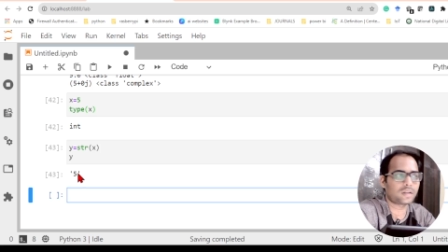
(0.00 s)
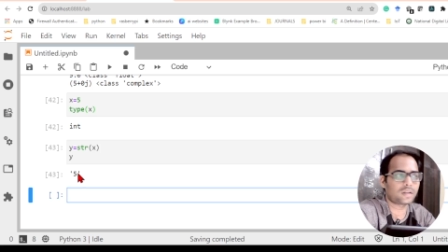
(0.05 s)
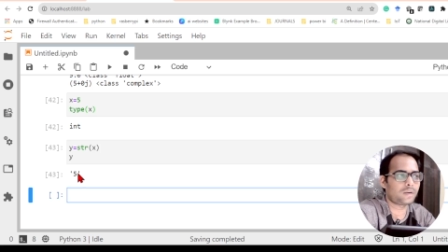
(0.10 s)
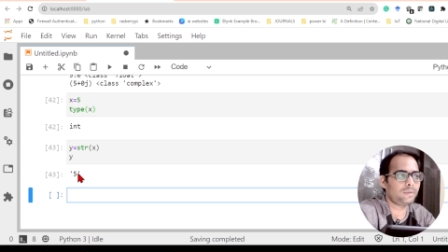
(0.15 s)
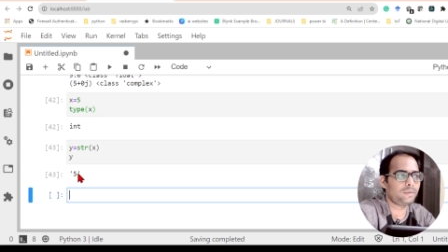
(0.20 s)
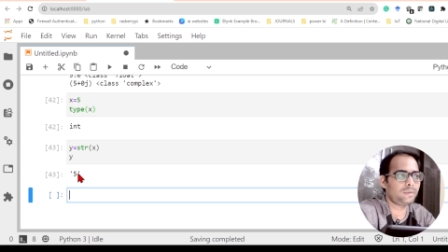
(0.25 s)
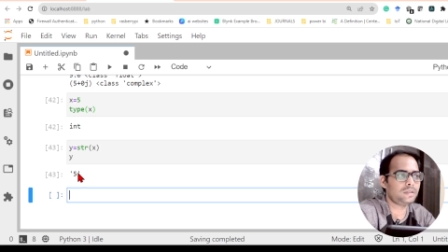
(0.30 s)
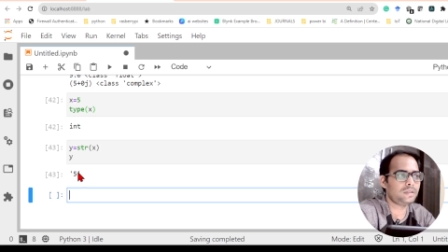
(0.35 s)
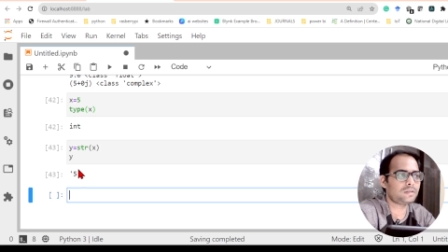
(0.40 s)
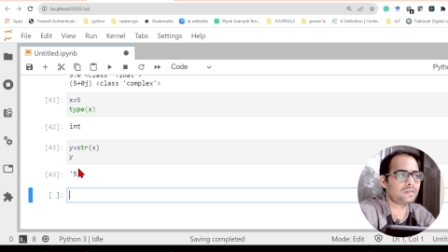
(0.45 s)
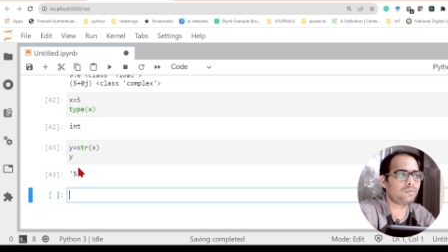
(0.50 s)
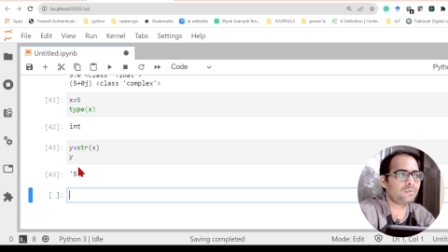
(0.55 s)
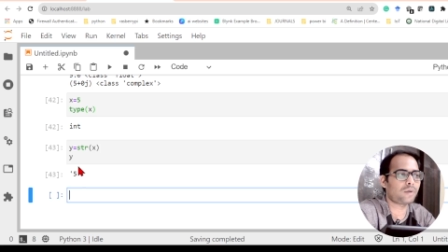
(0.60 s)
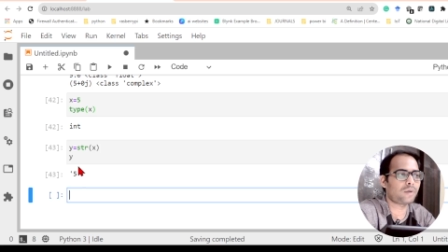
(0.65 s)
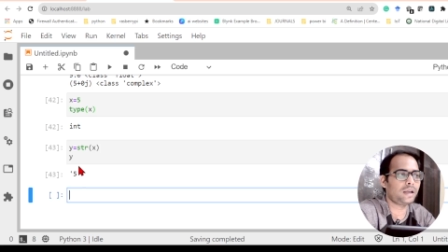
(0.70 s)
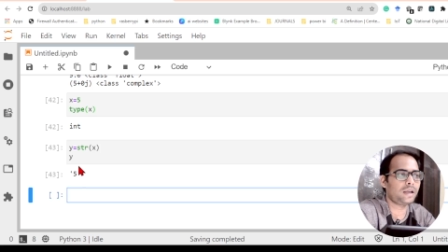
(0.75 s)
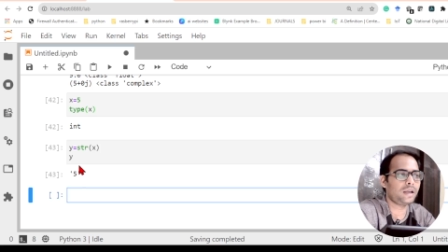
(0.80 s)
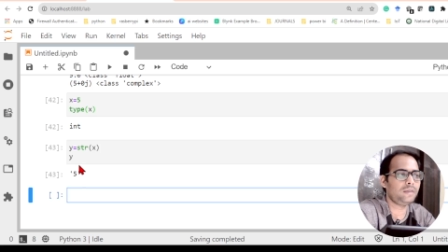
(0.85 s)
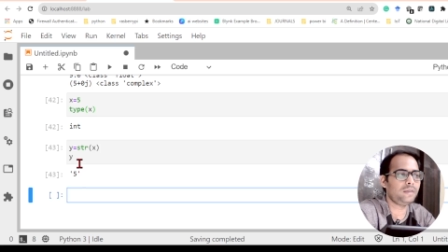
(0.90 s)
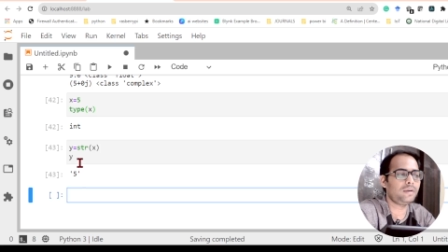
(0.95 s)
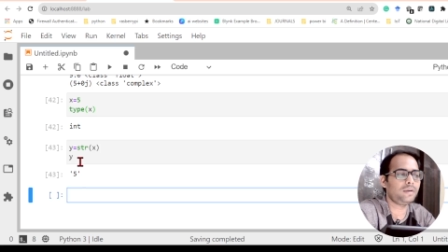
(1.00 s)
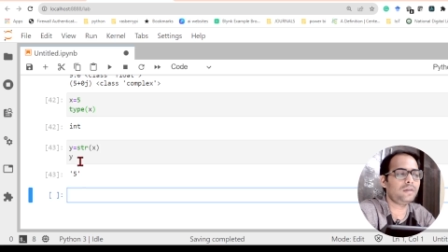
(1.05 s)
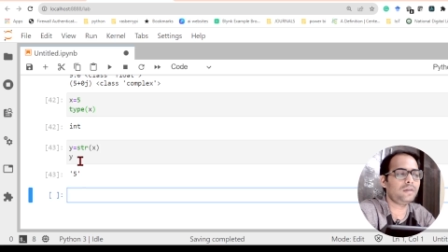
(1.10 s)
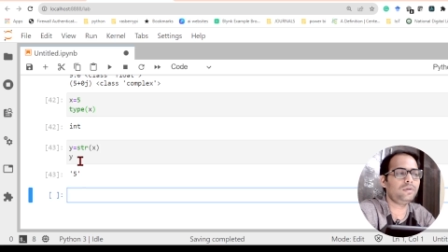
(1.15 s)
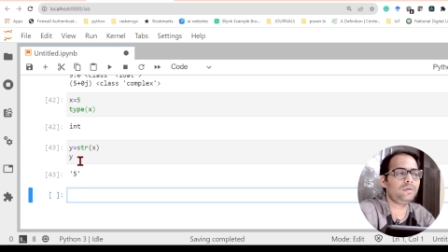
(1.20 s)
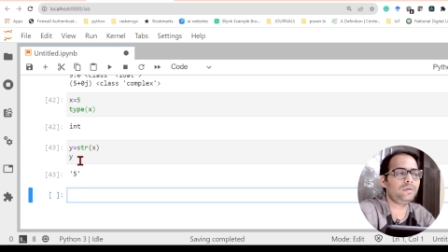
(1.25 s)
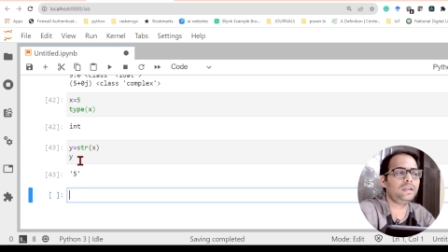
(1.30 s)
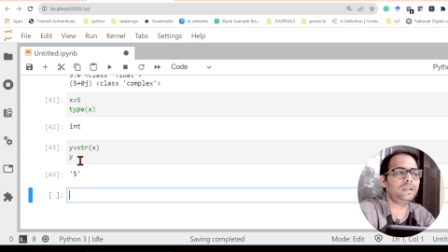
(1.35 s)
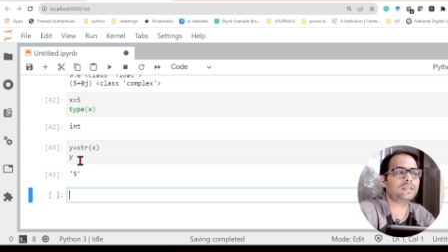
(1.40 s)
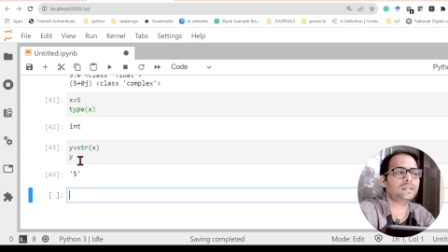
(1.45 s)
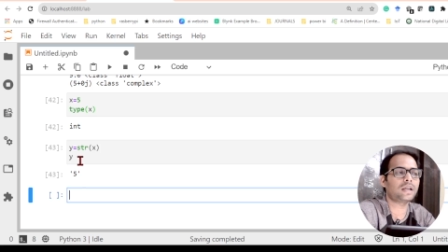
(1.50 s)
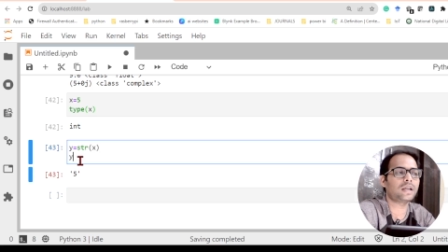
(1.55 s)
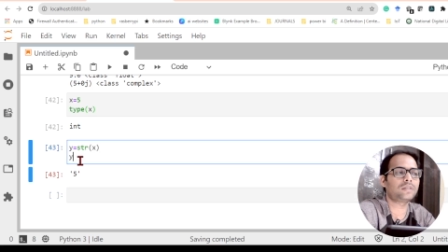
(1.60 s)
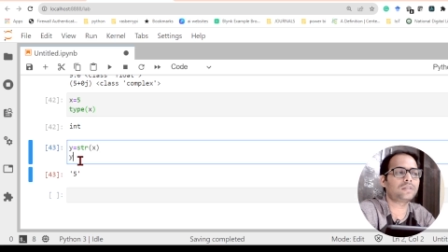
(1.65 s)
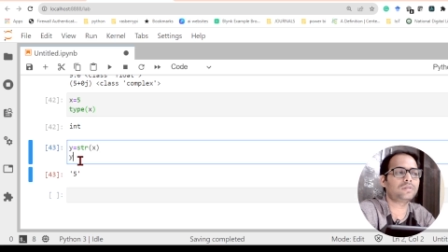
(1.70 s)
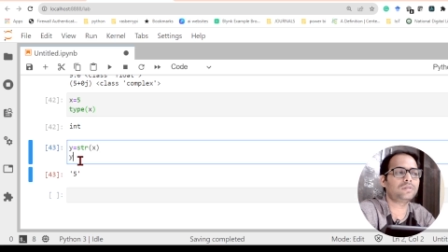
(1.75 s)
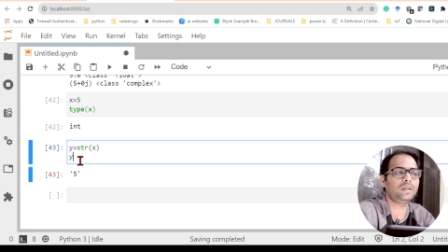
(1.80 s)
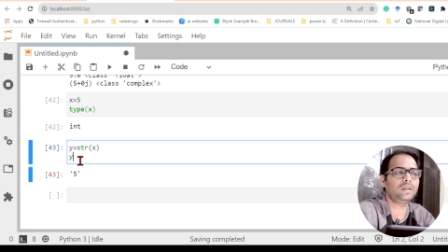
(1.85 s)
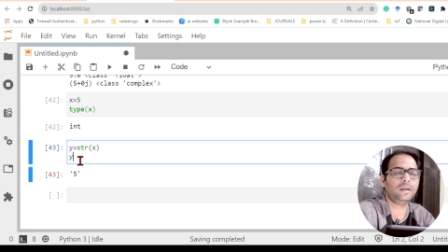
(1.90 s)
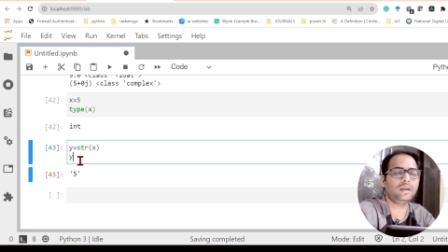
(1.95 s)
That means the y value is
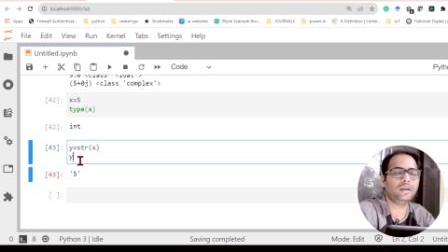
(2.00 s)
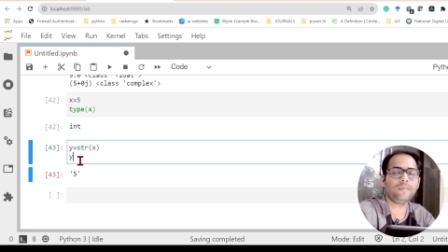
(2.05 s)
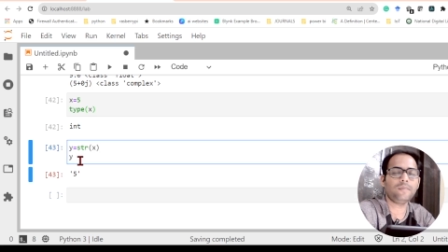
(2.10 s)
actually